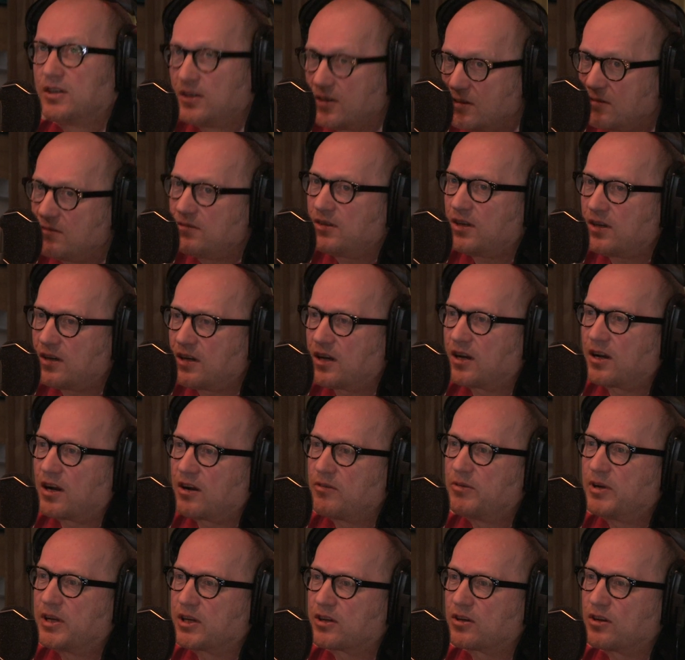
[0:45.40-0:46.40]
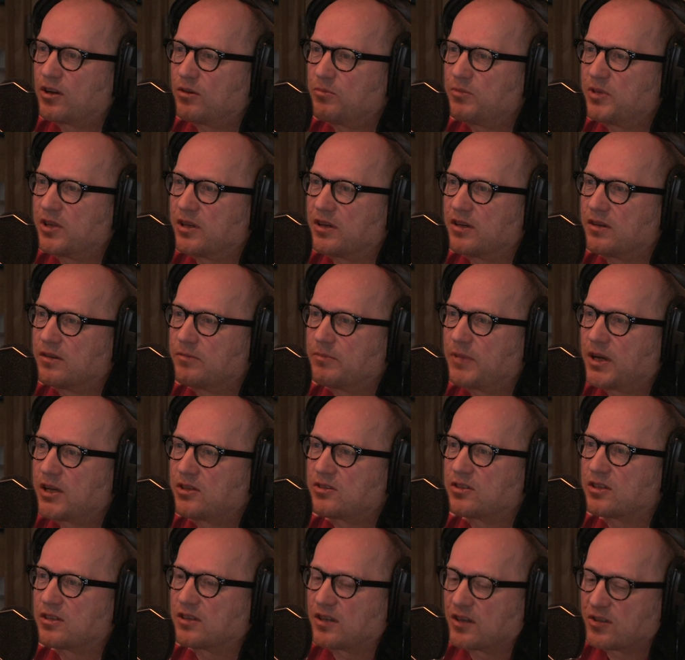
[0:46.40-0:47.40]
I really got on with it.
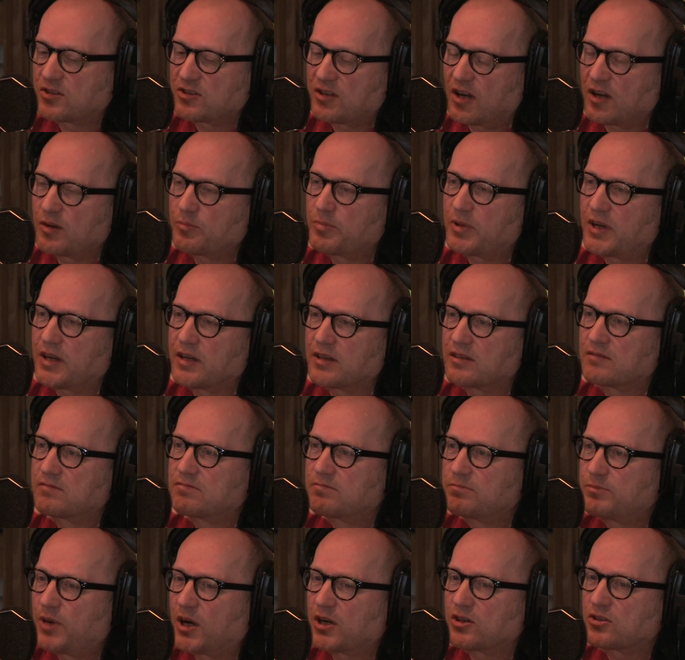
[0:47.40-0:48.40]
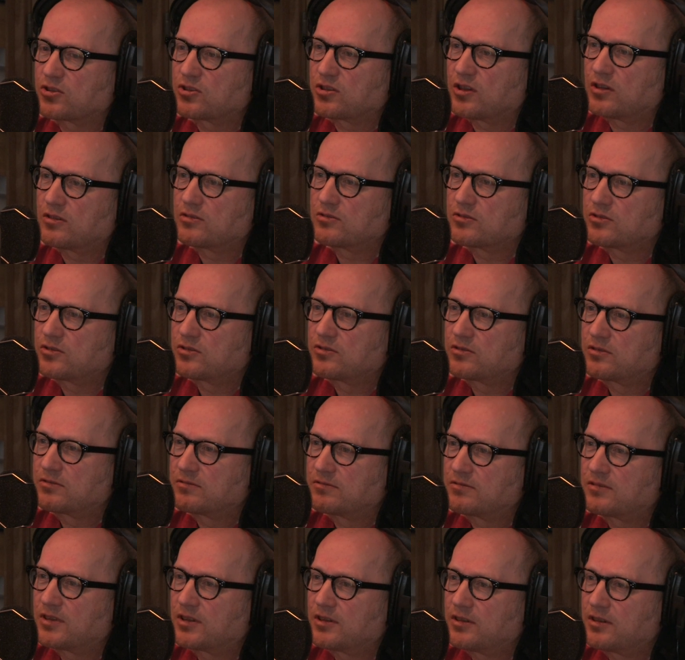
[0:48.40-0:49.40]
Amazing. I started playing punk songs
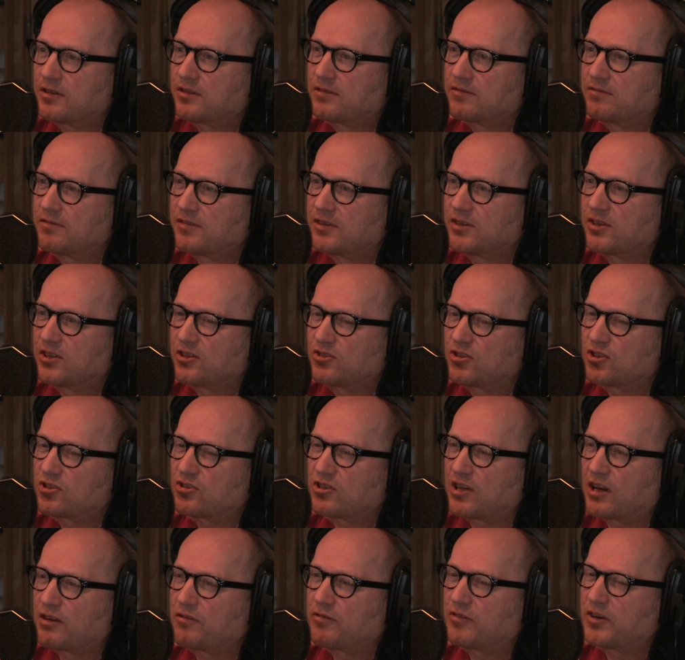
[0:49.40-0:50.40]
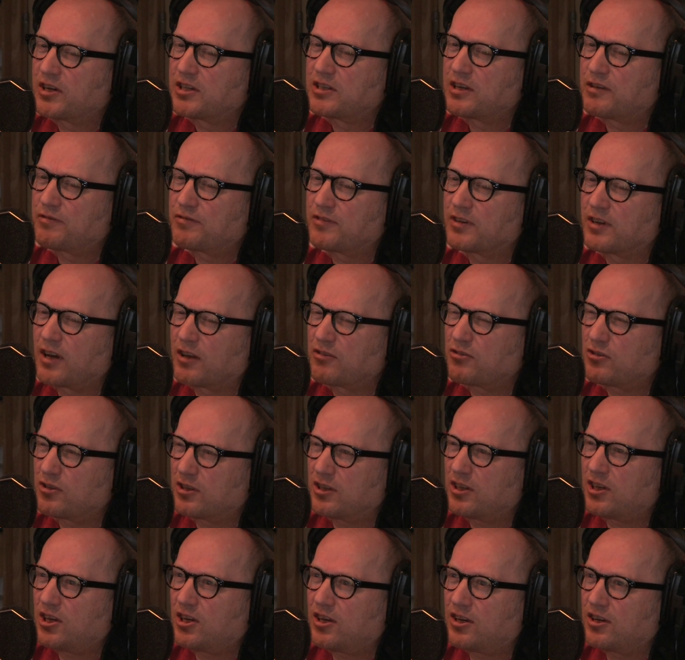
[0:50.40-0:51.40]
on it, and it just sounded very different. I thought,
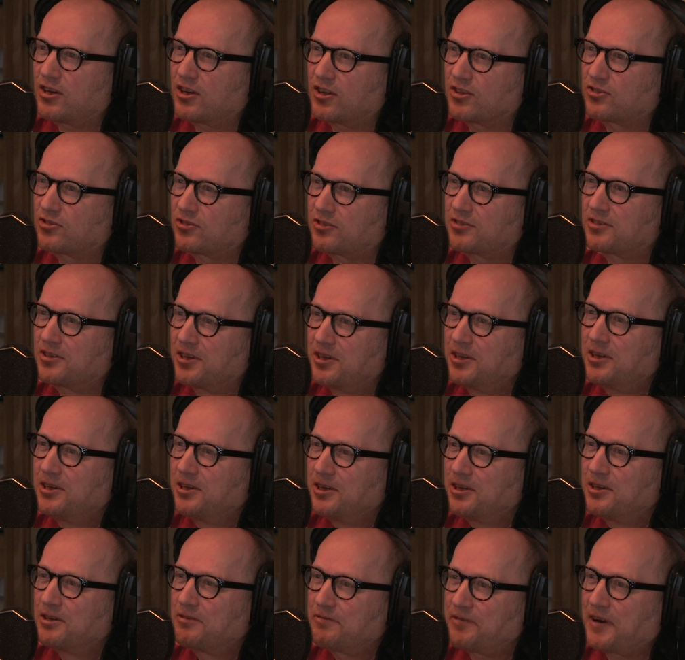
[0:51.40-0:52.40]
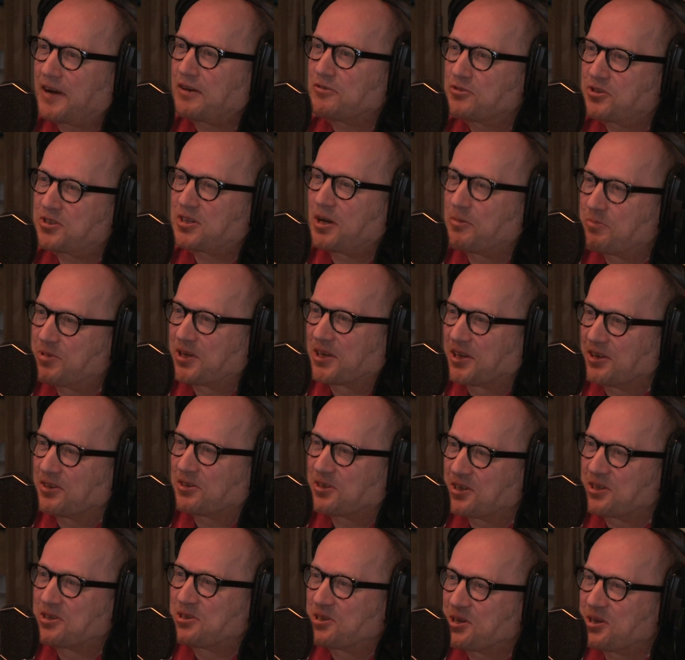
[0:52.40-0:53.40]
yes, found something I
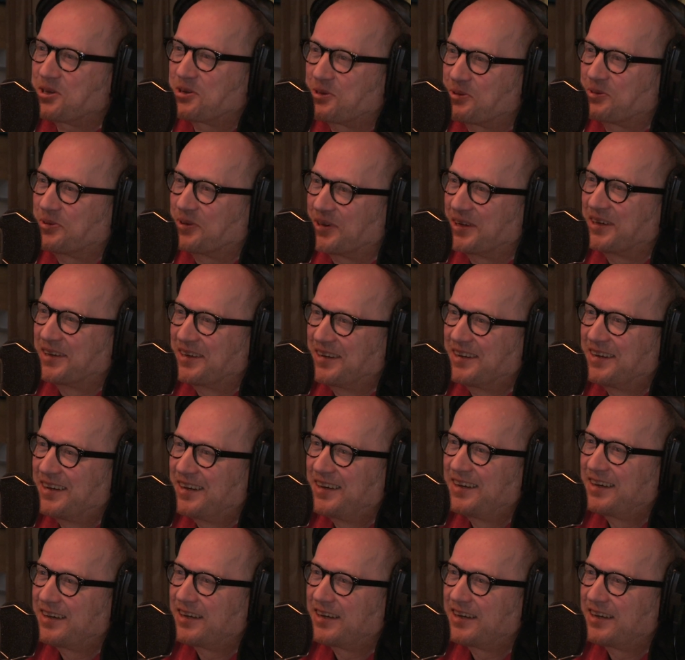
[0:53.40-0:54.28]
can do. Yeah.